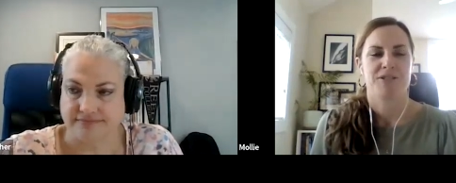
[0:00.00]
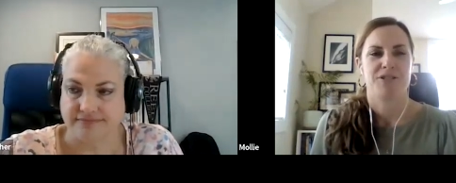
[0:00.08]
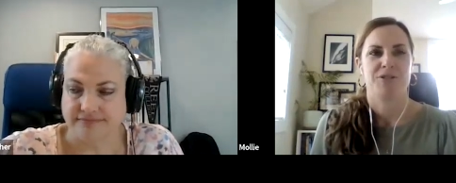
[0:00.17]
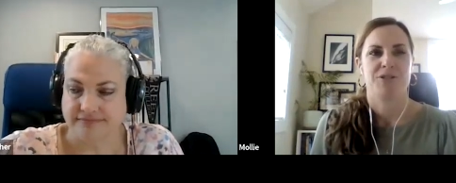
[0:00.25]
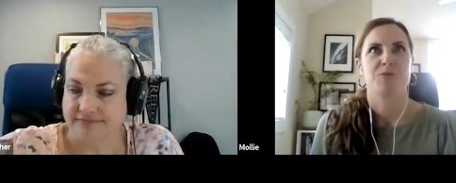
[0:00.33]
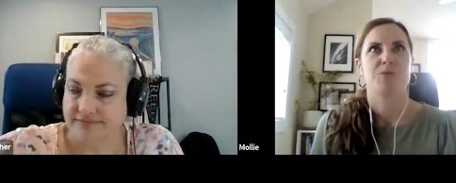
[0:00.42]

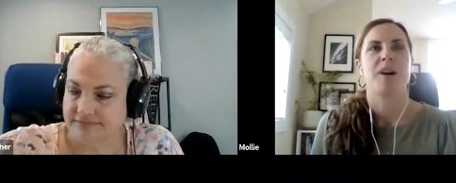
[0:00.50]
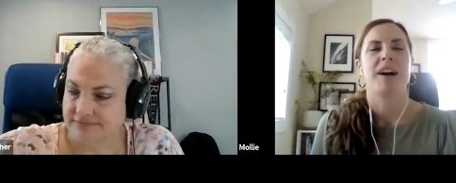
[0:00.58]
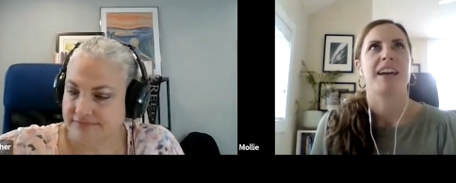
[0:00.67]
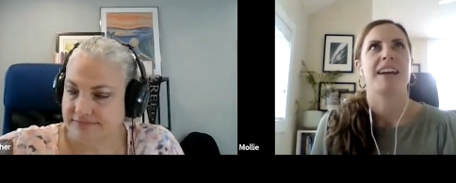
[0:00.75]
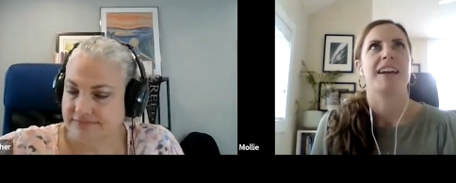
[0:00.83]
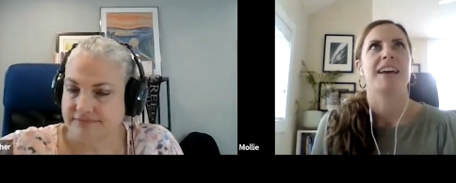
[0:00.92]
Speaker 1: students
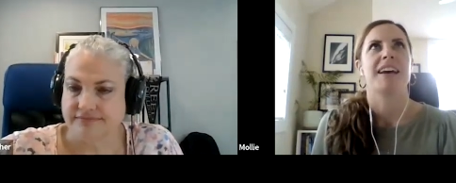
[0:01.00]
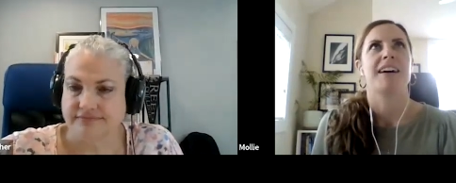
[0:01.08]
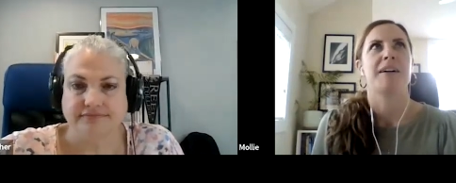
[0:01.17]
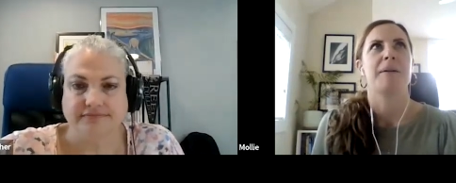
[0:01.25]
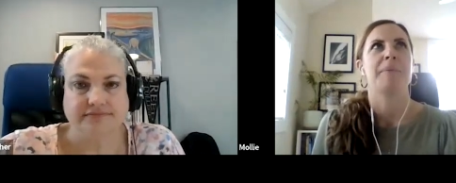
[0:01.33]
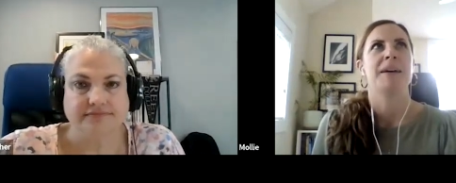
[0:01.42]
write
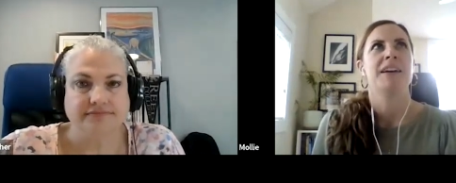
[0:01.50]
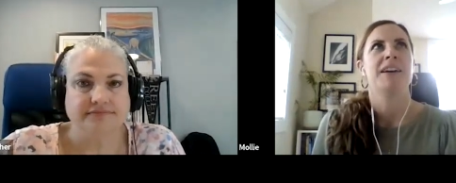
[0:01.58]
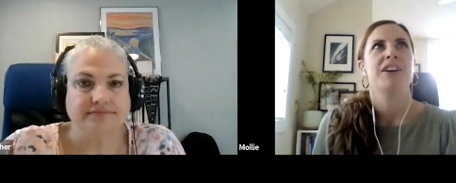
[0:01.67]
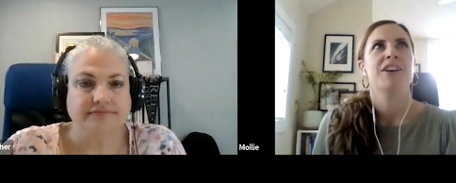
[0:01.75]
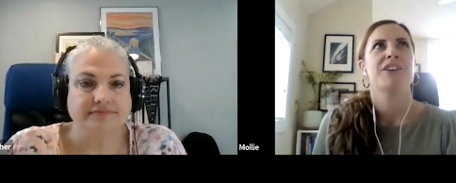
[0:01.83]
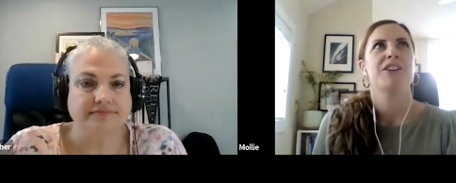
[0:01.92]
um,
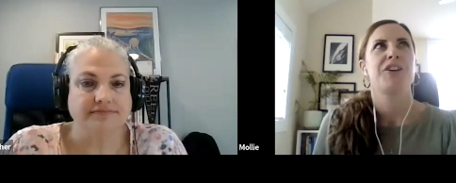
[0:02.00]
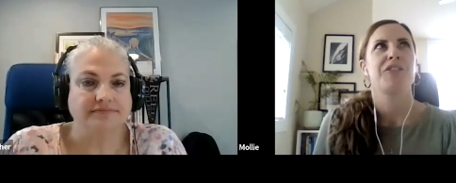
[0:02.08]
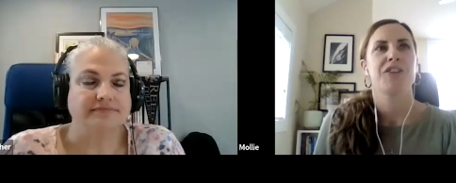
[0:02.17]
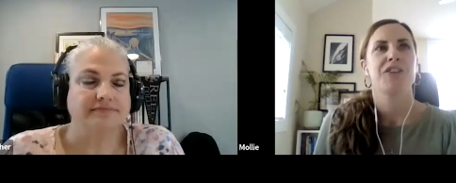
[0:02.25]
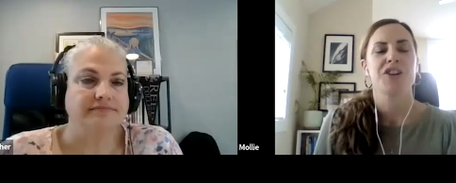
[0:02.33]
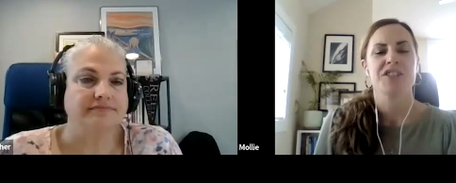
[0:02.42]
you know
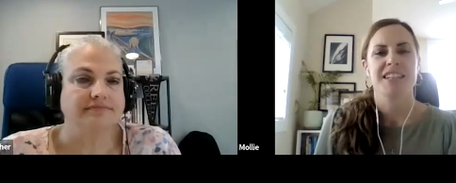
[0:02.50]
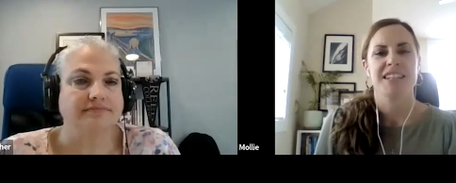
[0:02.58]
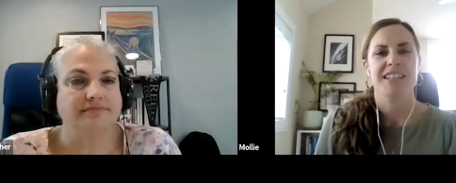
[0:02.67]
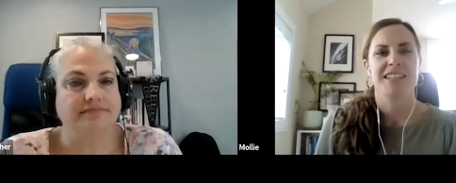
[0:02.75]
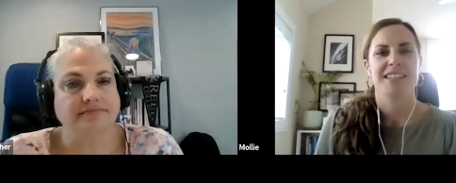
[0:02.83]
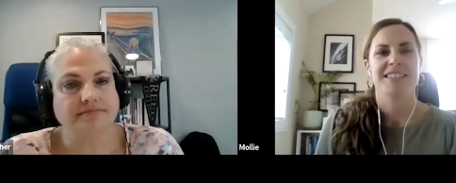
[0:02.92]
first
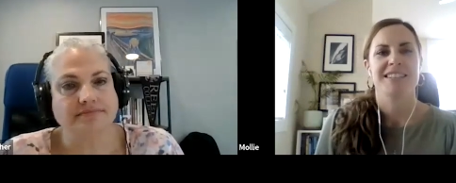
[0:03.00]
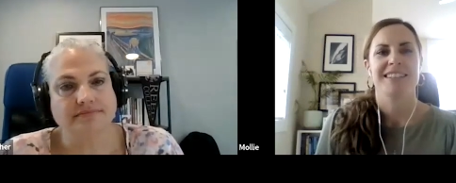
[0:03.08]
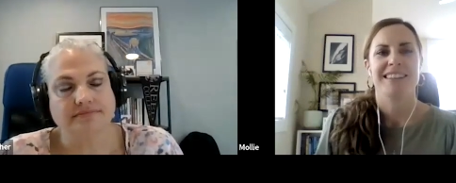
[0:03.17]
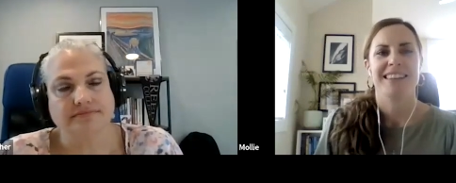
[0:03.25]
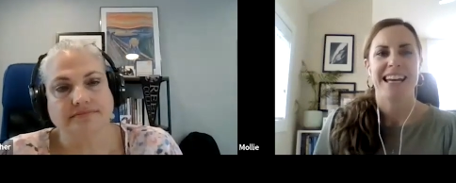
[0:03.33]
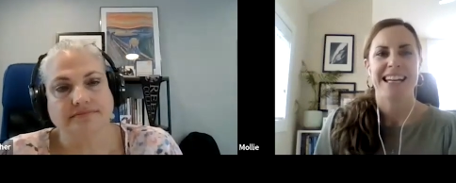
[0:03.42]
it is
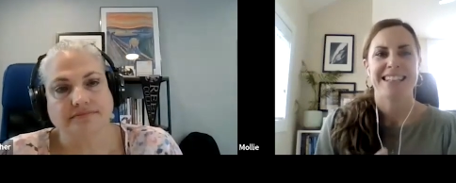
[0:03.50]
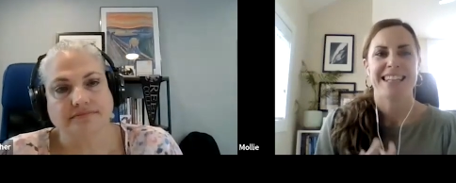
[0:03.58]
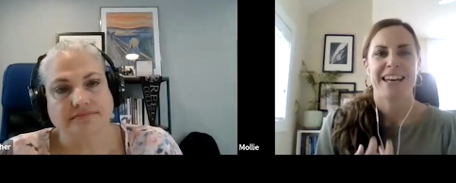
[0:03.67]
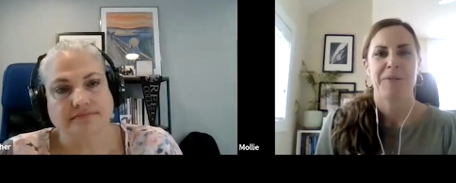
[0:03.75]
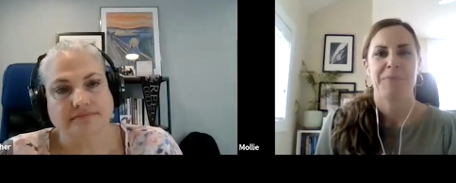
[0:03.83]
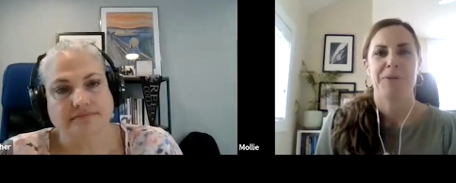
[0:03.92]
let's
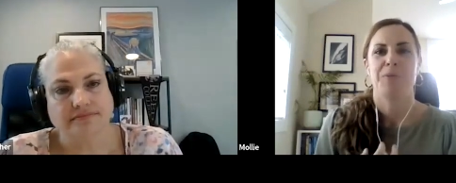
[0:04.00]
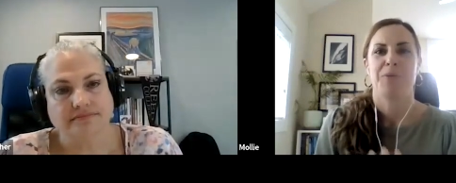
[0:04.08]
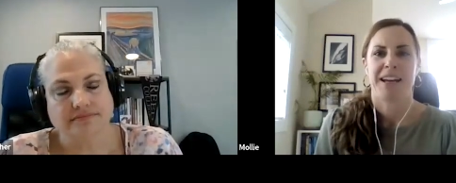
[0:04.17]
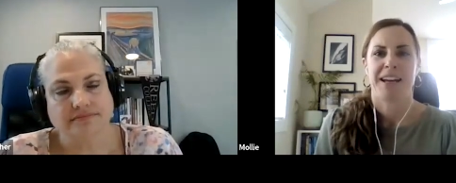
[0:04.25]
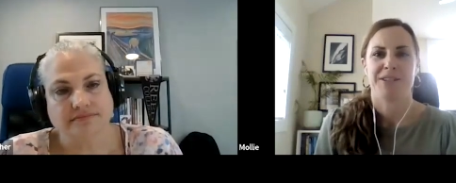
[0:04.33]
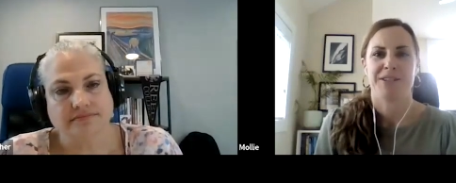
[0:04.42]
help you
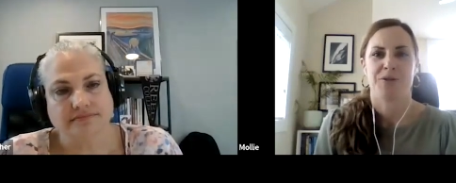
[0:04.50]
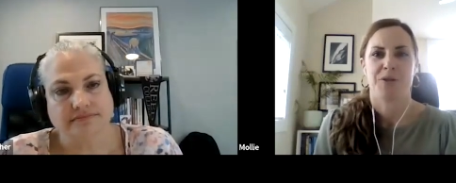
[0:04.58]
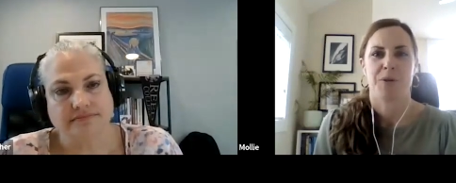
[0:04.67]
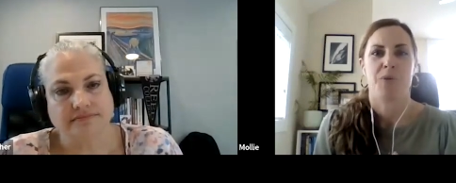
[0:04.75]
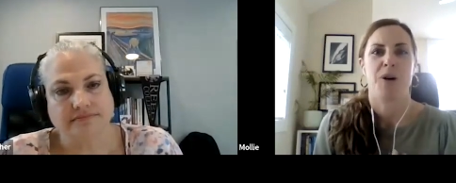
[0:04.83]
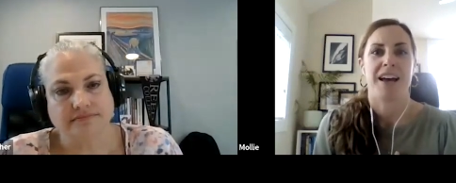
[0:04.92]

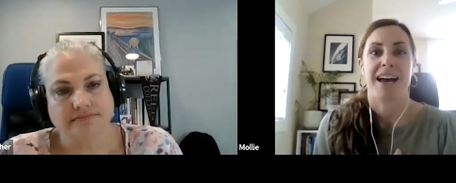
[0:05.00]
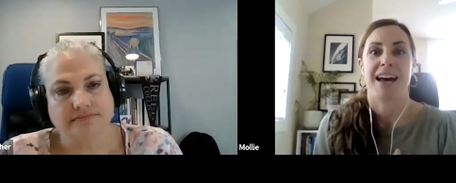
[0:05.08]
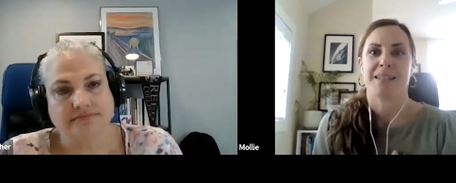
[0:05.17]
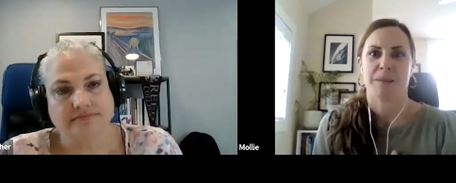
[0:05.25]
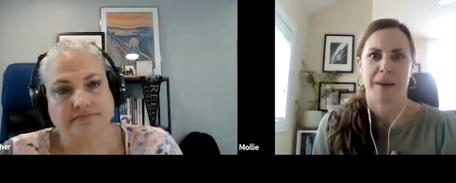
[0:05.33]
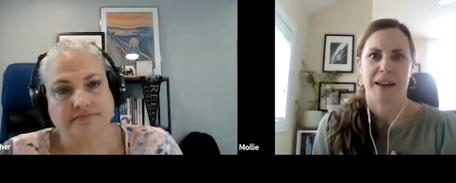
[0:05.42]
brainstorm what
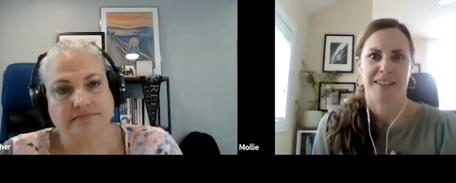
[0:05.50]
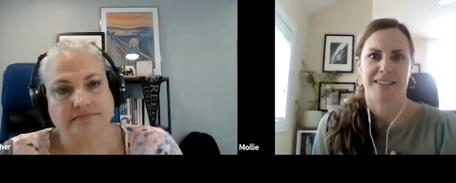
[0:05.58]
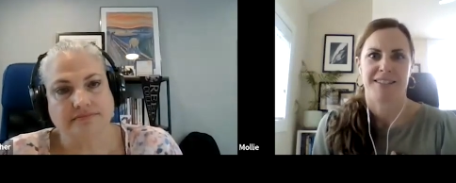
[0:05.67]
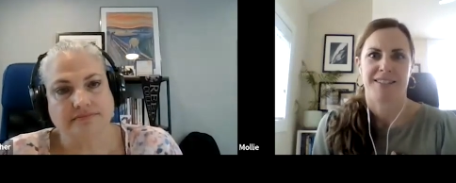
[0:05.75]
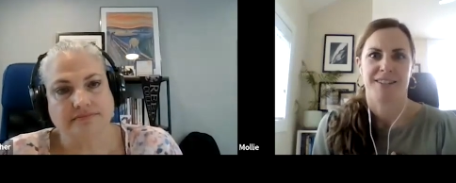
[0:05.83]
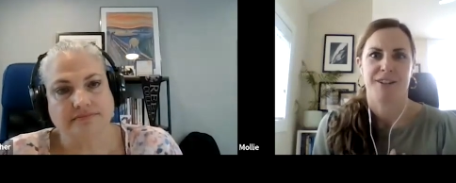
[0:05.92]

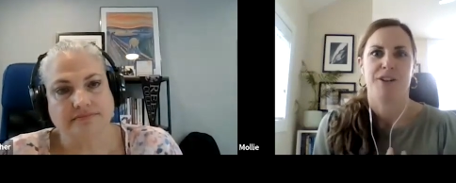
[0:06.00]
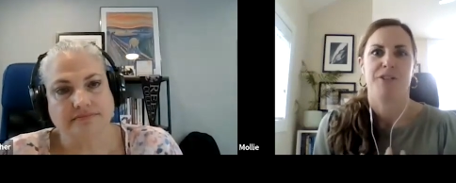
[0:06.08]
aspects